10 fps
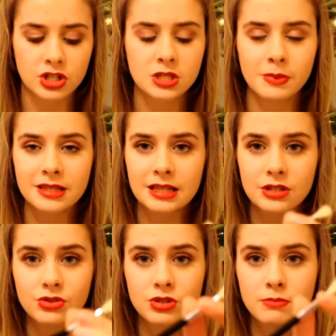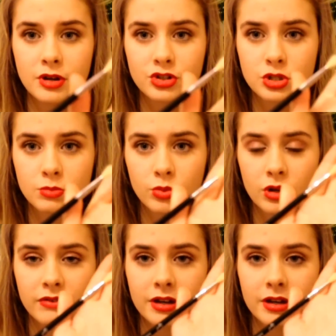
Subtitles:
and it's basically just a much smaller